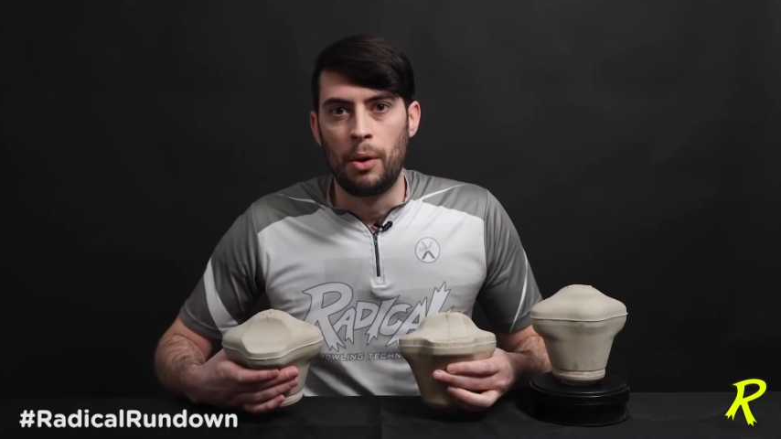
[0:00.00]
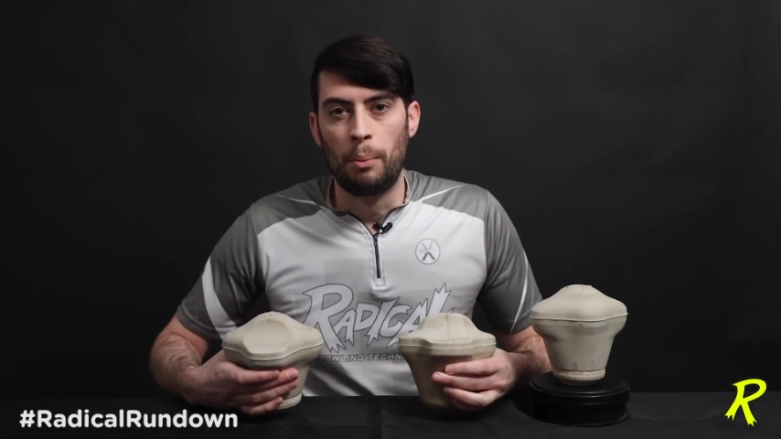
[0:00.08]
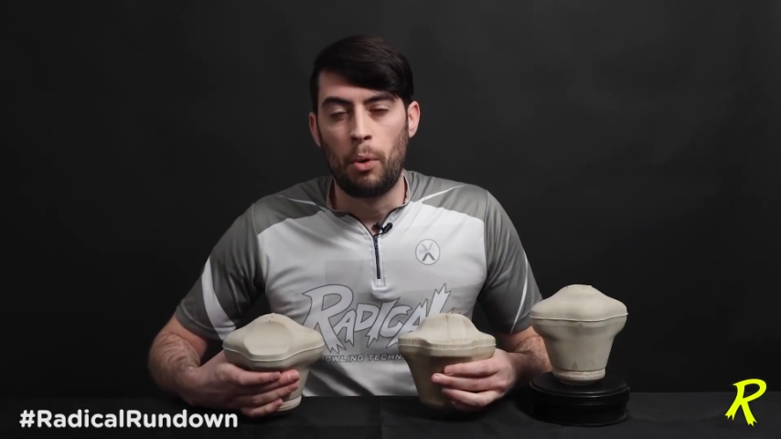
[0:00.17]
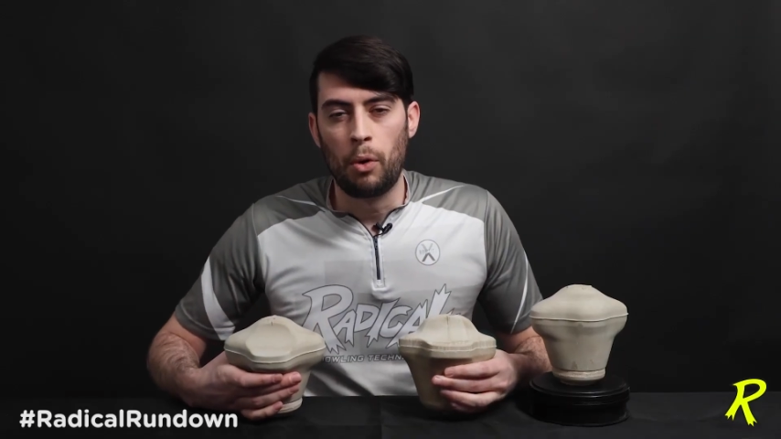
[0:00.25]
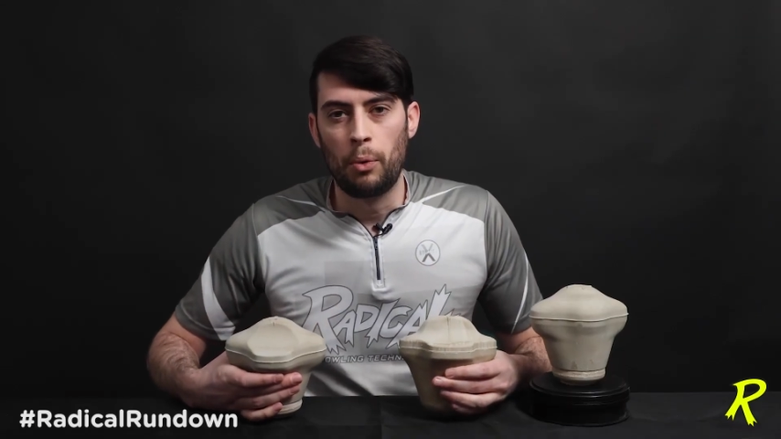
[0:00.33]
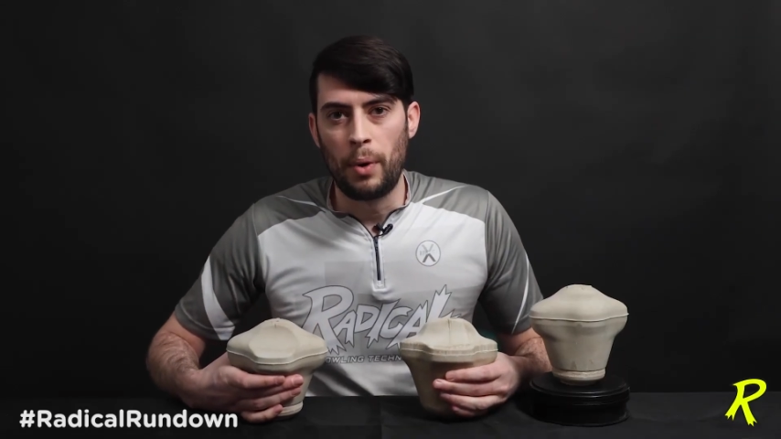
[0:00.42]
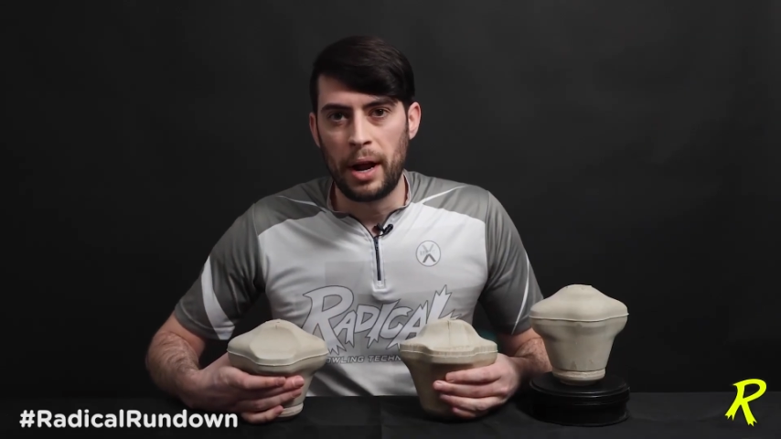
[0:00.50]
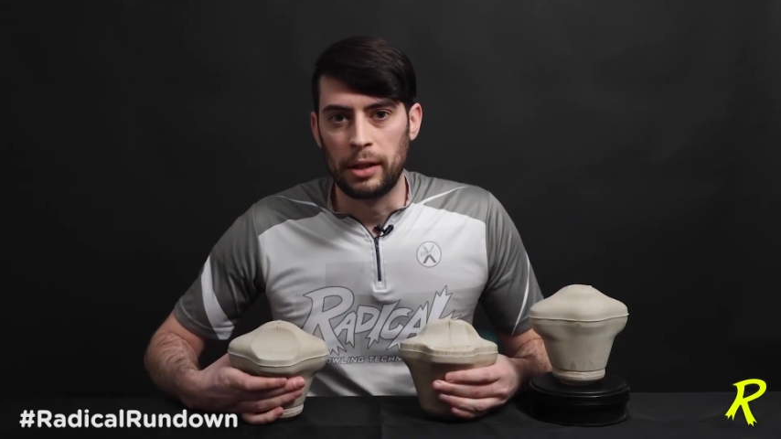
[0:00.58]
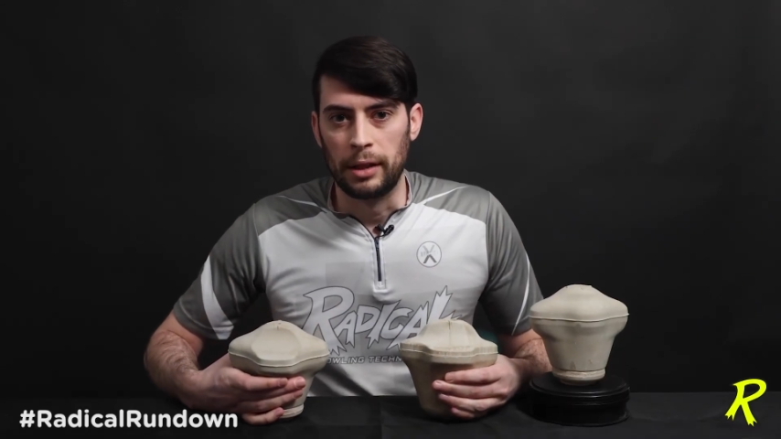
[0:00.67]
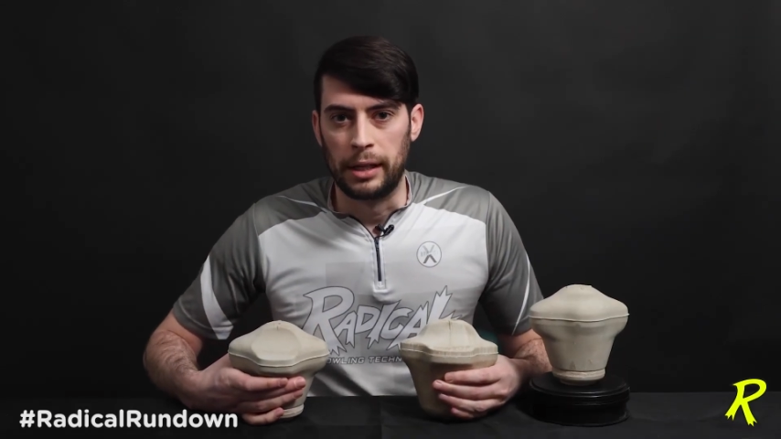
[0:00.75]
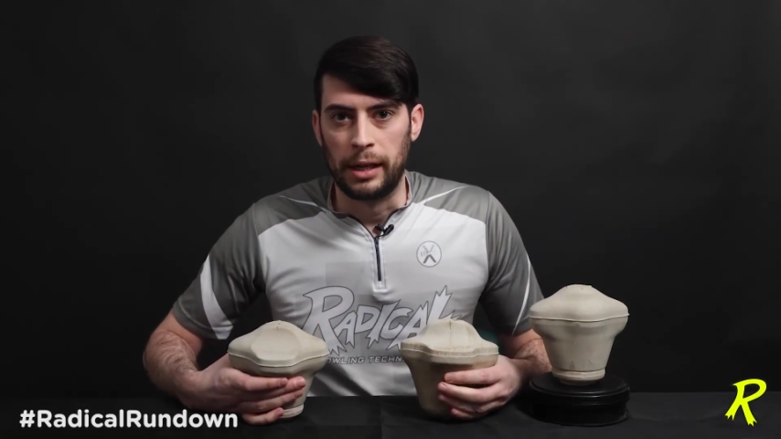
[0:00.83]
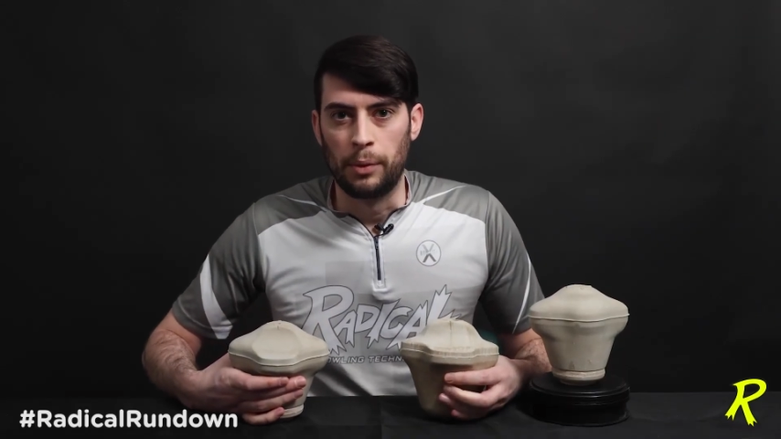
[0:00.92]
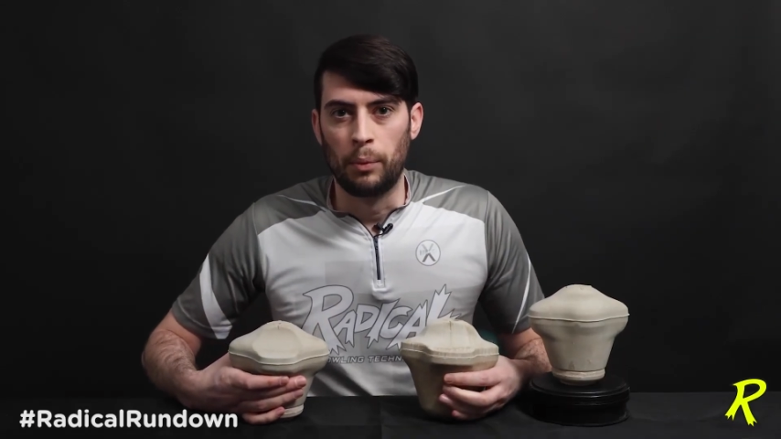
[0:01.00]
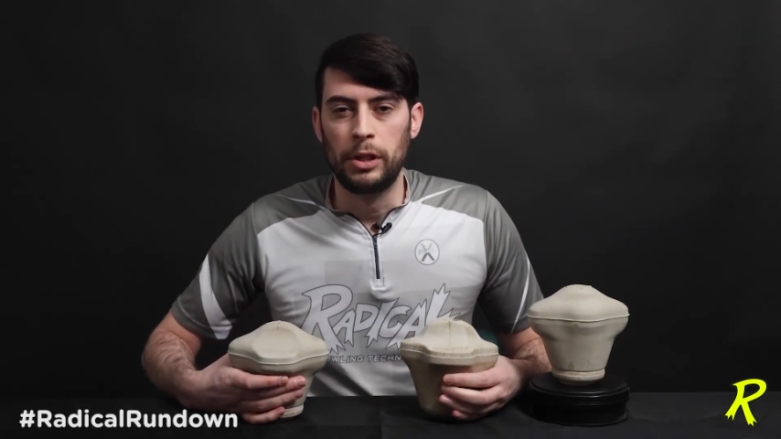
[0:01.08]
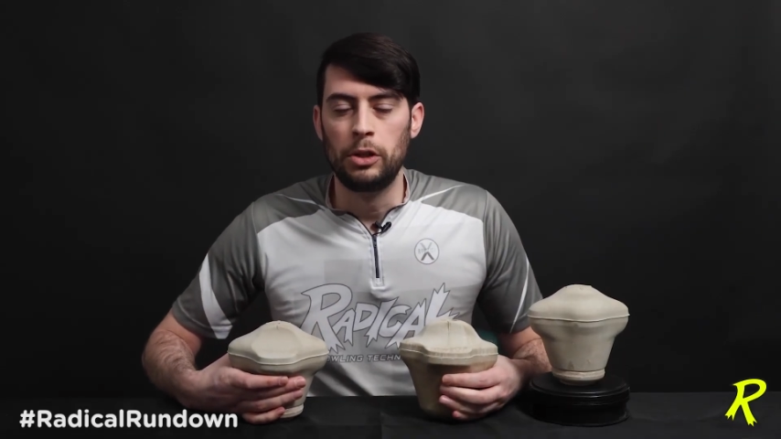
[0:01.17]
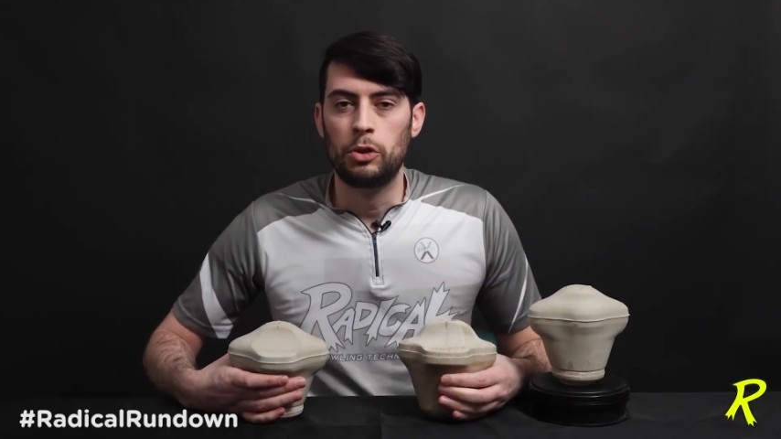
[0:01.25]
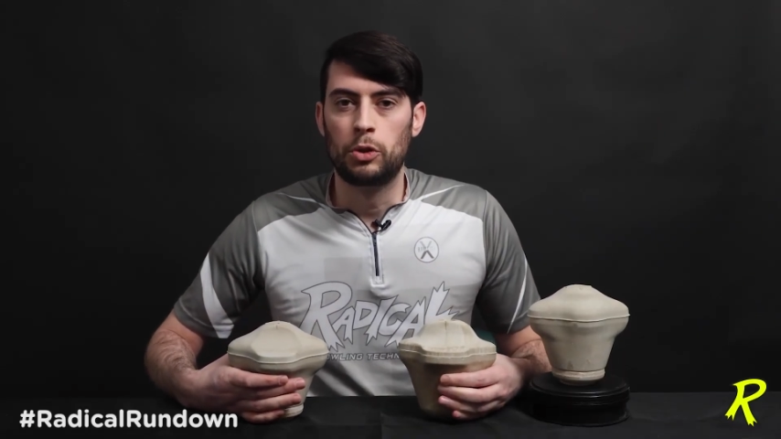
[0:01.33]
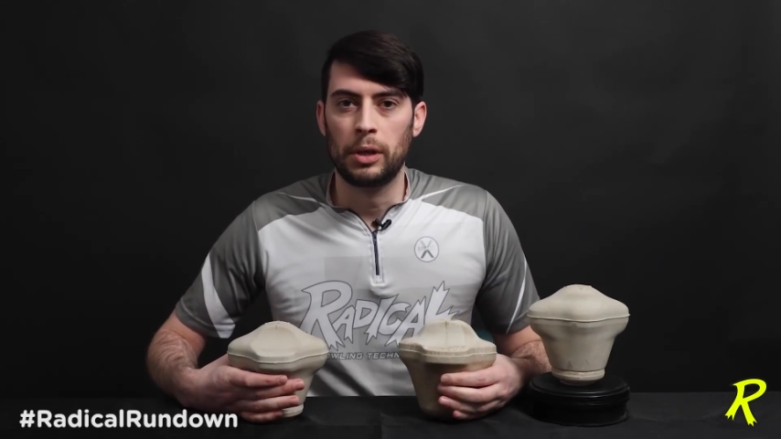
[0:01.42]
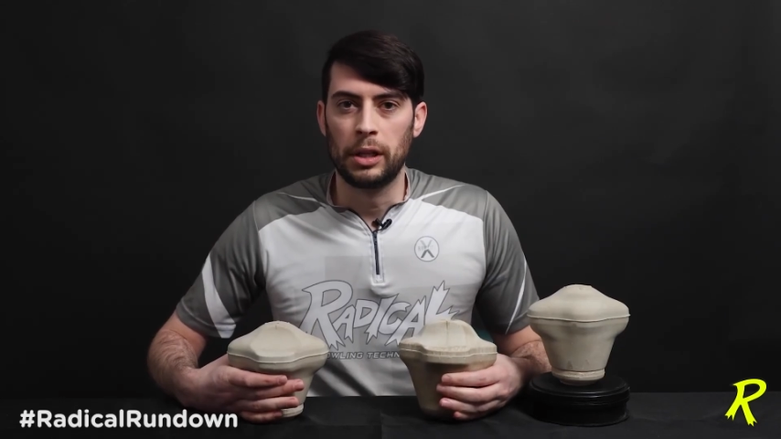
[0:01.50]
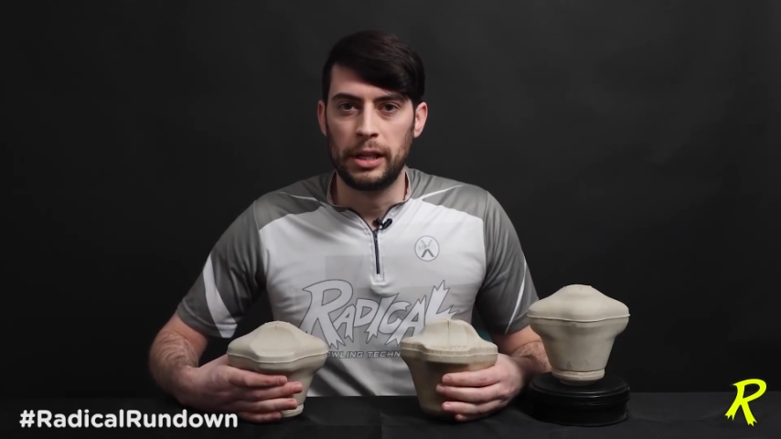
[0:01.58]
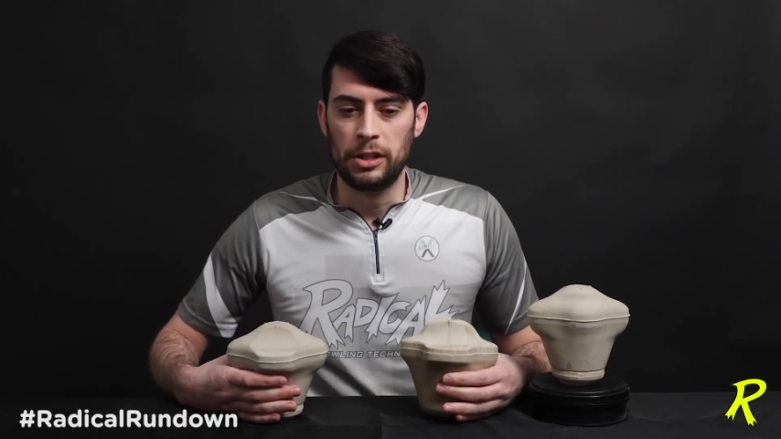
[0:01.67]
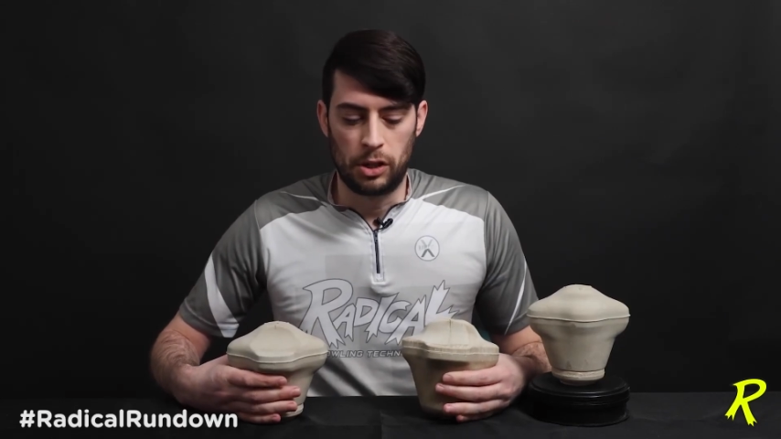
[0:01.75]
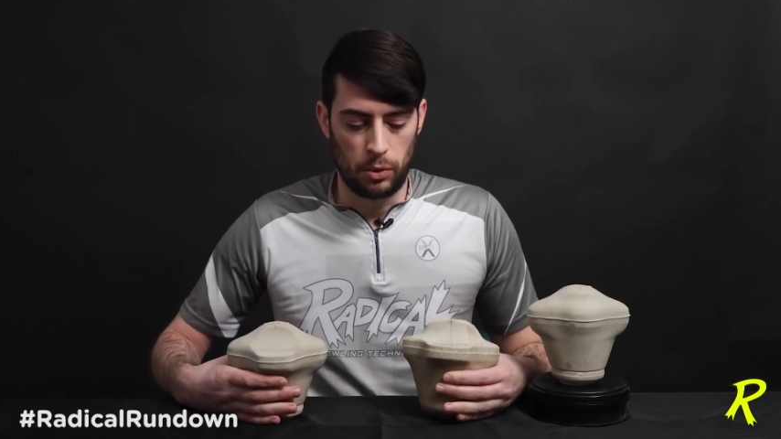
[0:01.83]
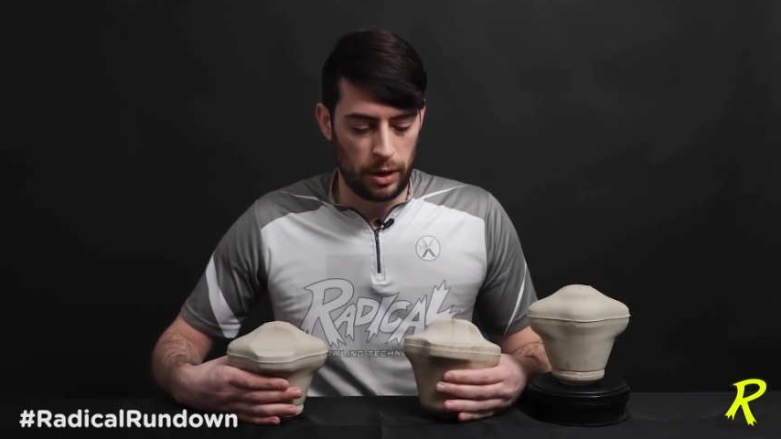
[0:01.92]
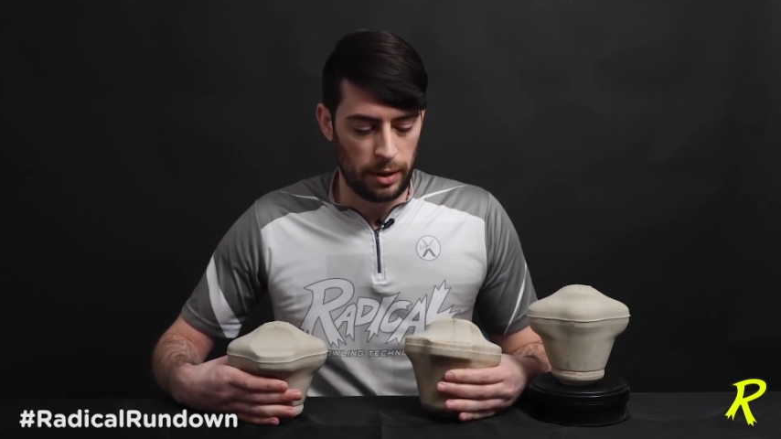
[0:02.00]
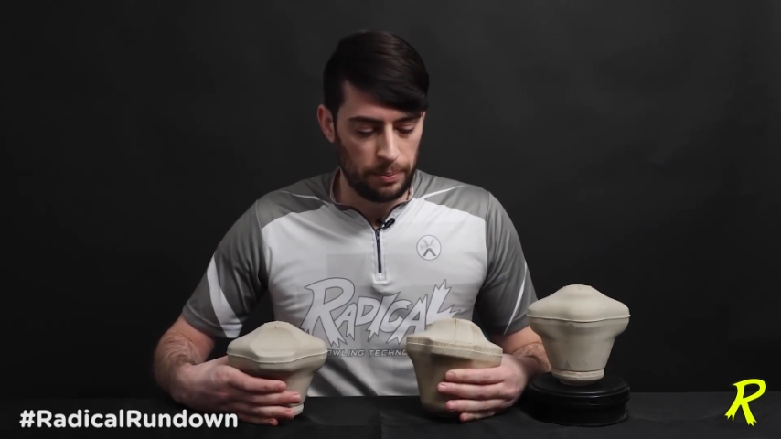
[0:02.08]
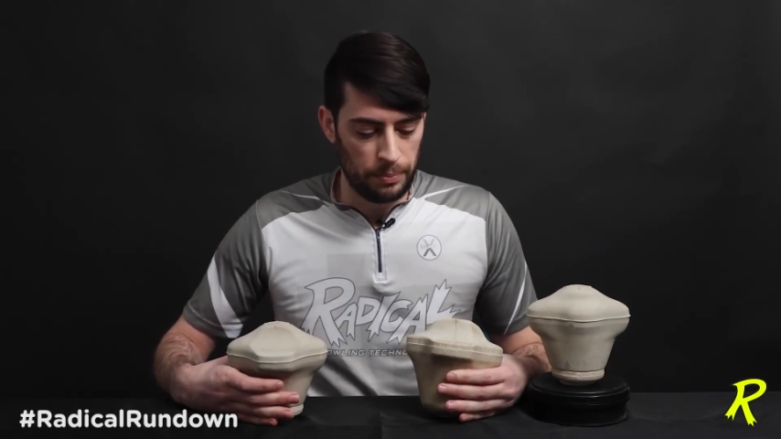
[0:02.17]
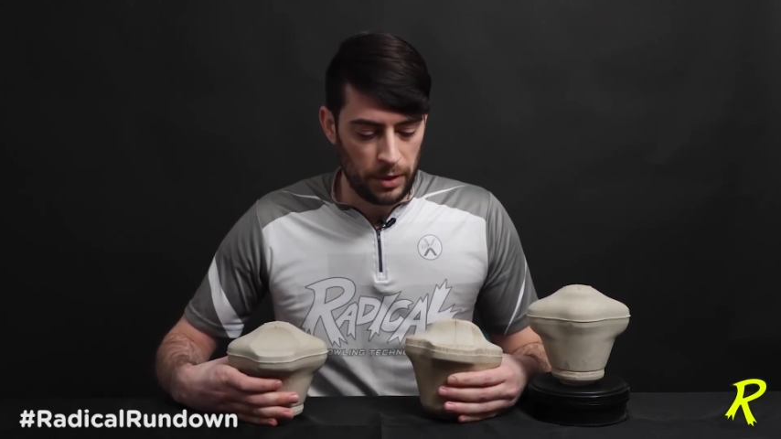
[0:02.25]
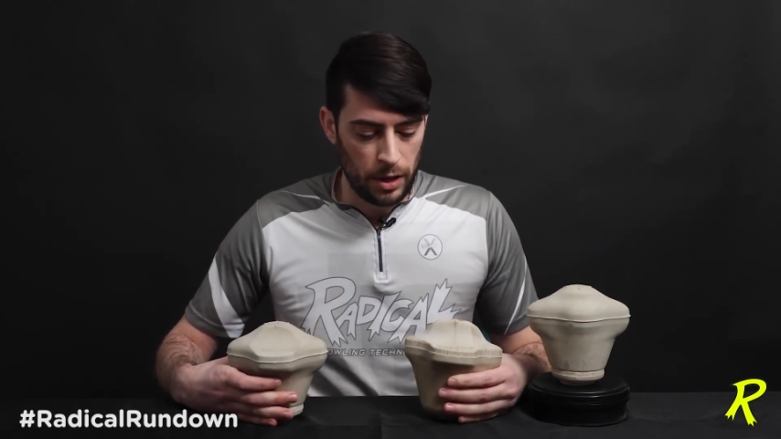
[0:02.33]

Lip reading: more readily when you drill into it.